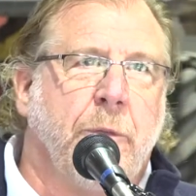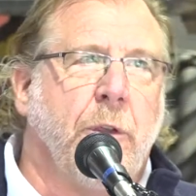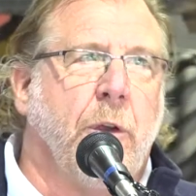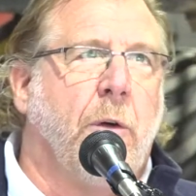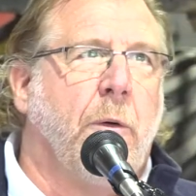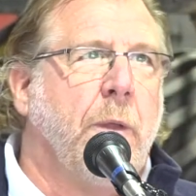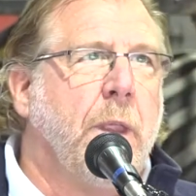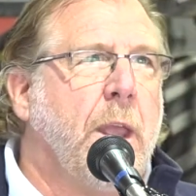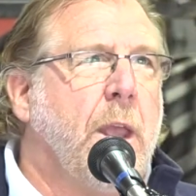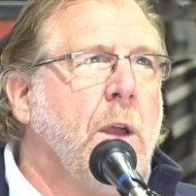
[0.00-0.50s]

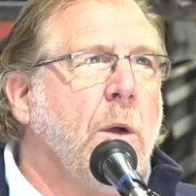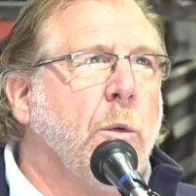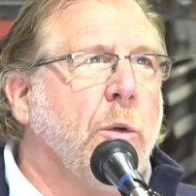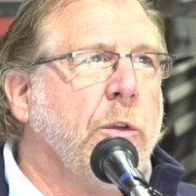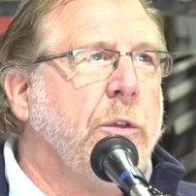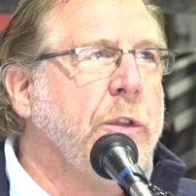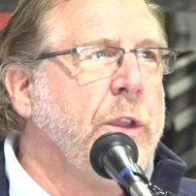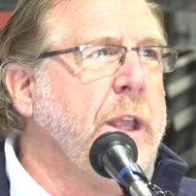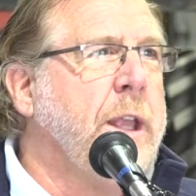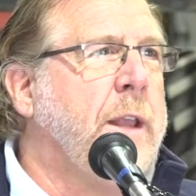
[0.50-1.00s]
So
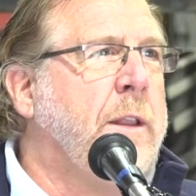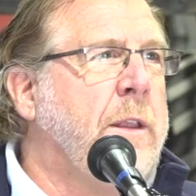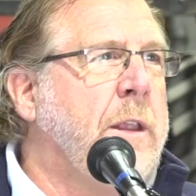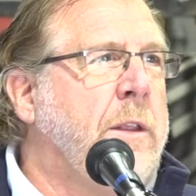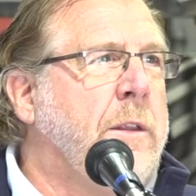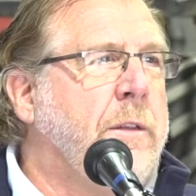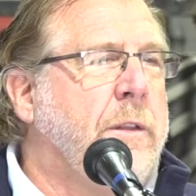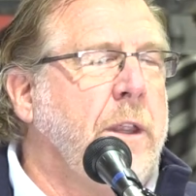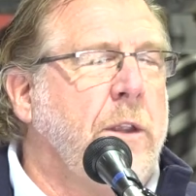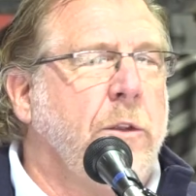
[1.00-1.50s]
we're seeing
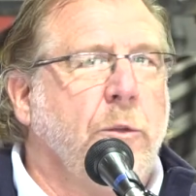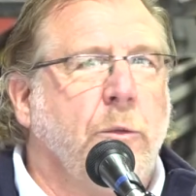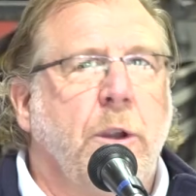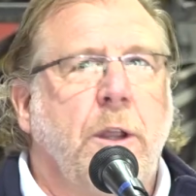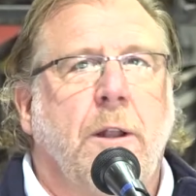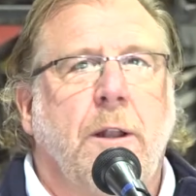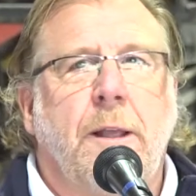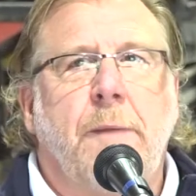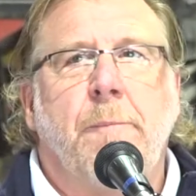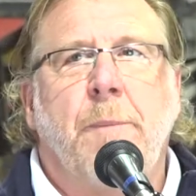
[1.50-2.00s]
these, these
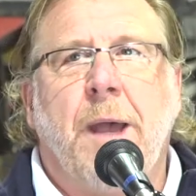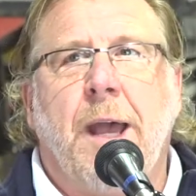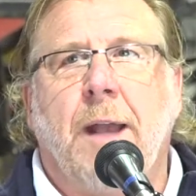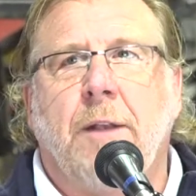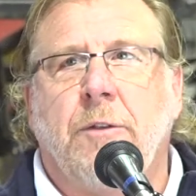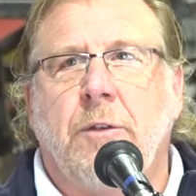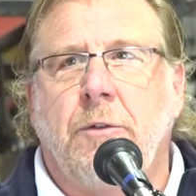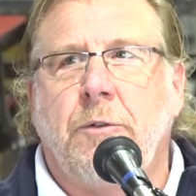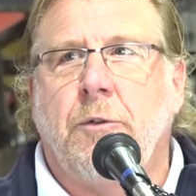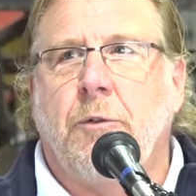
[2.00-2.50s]
real
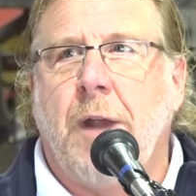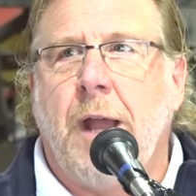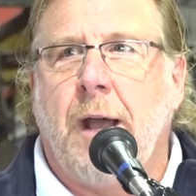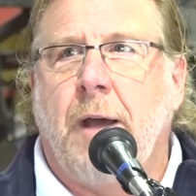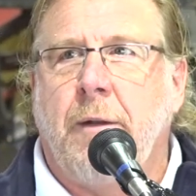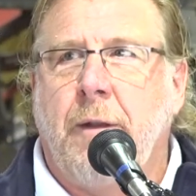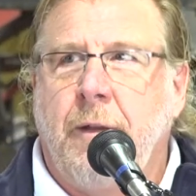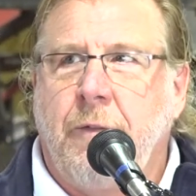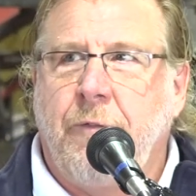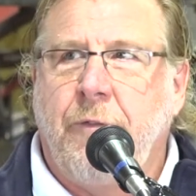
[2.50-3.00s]
impacts of
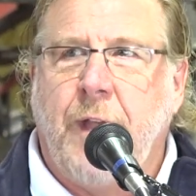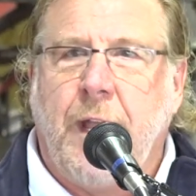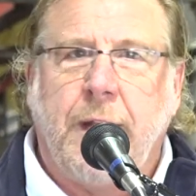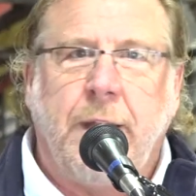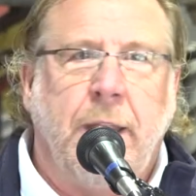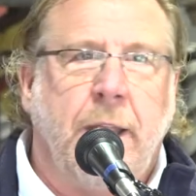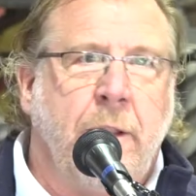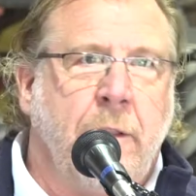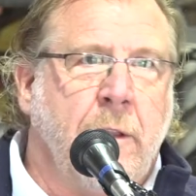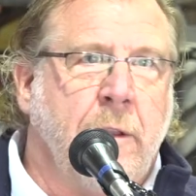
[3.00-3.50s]
drought
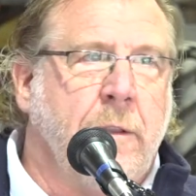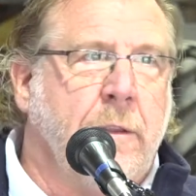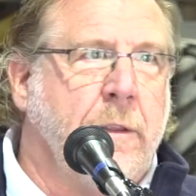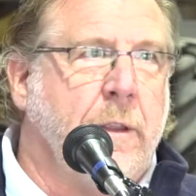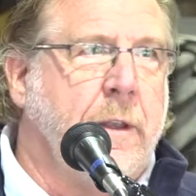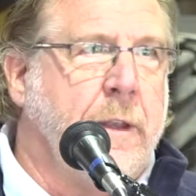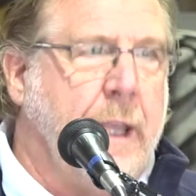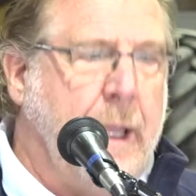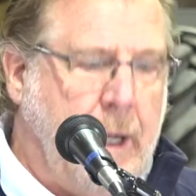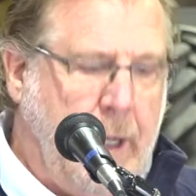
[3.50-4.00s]
affecting the,
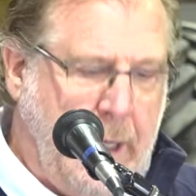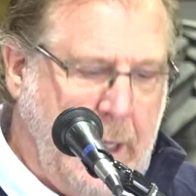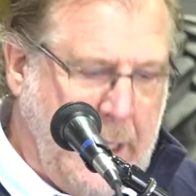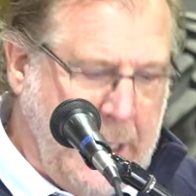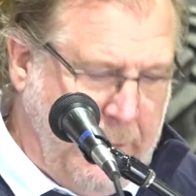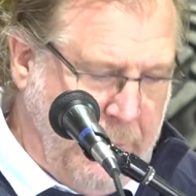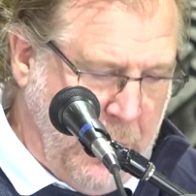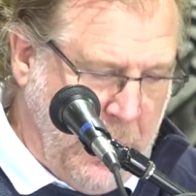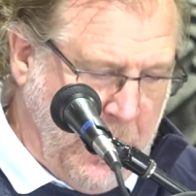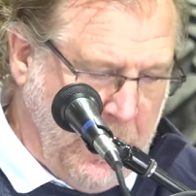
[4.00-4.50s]
the daily
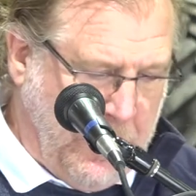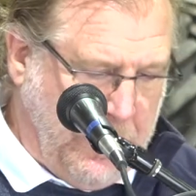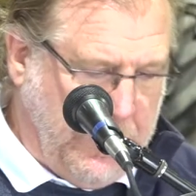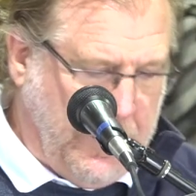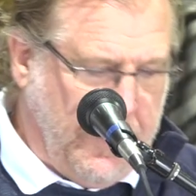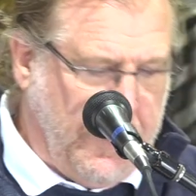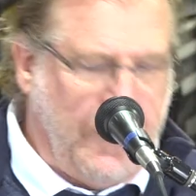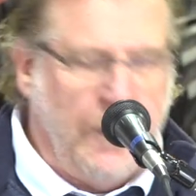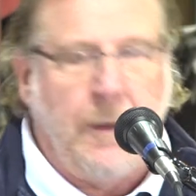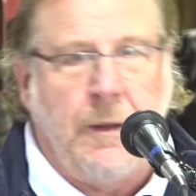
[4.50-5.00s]
livelihoods
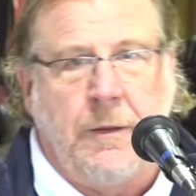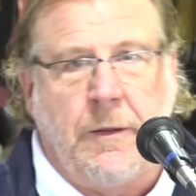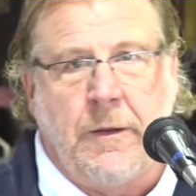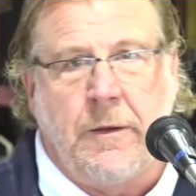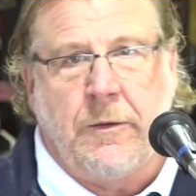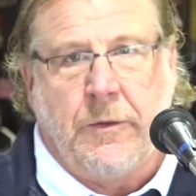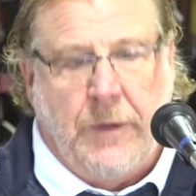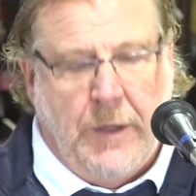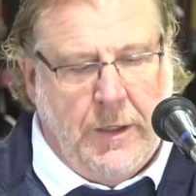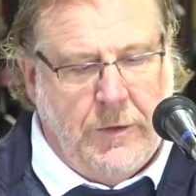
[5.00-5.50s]
and the, and the,
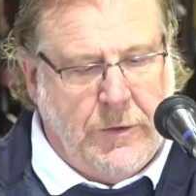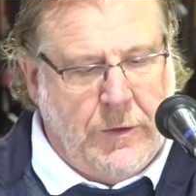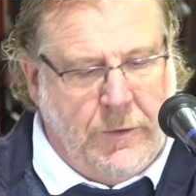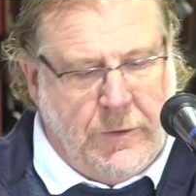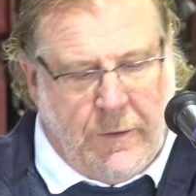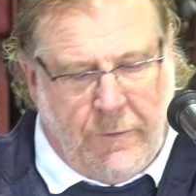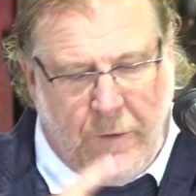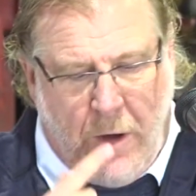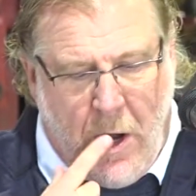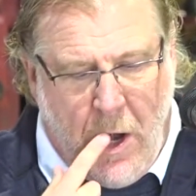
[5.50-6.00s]

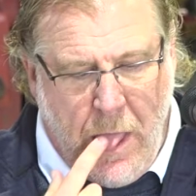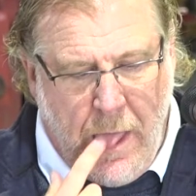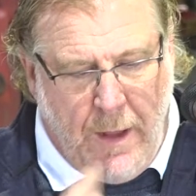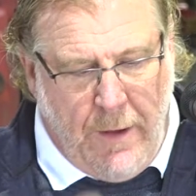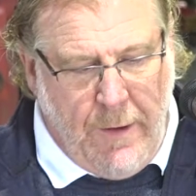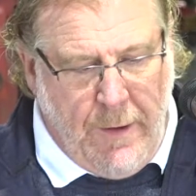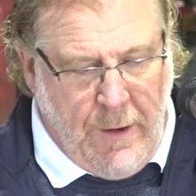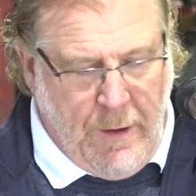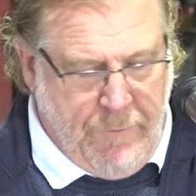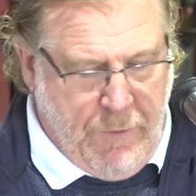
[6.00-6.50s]
decisions of our,
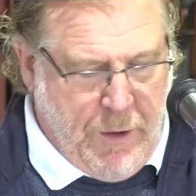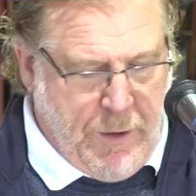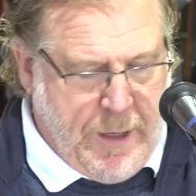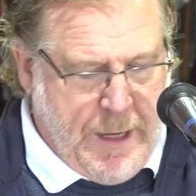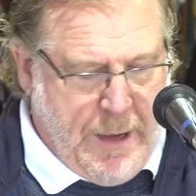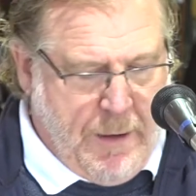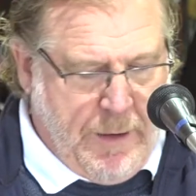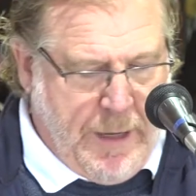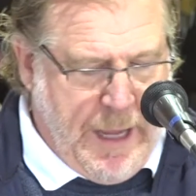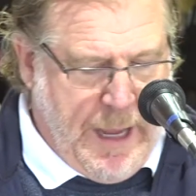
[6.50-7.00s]
of our
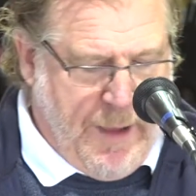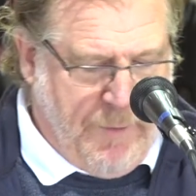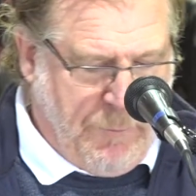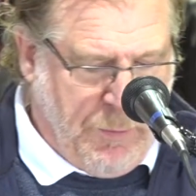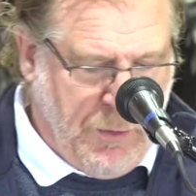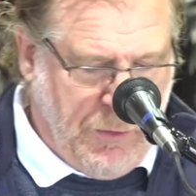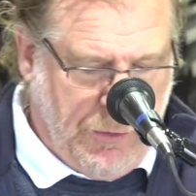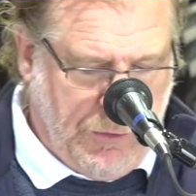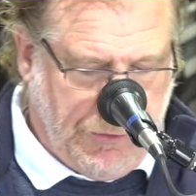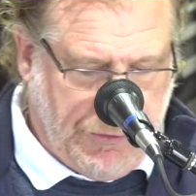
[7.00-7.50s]
cow-calf
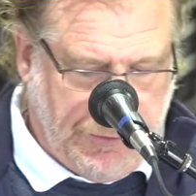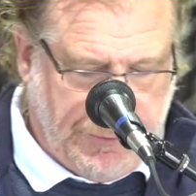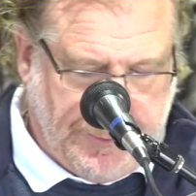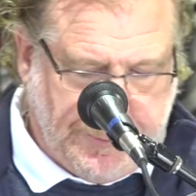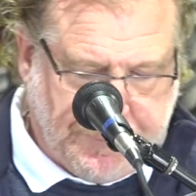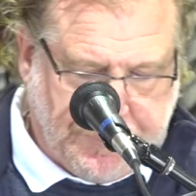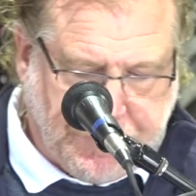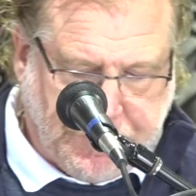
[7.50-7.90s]
producers.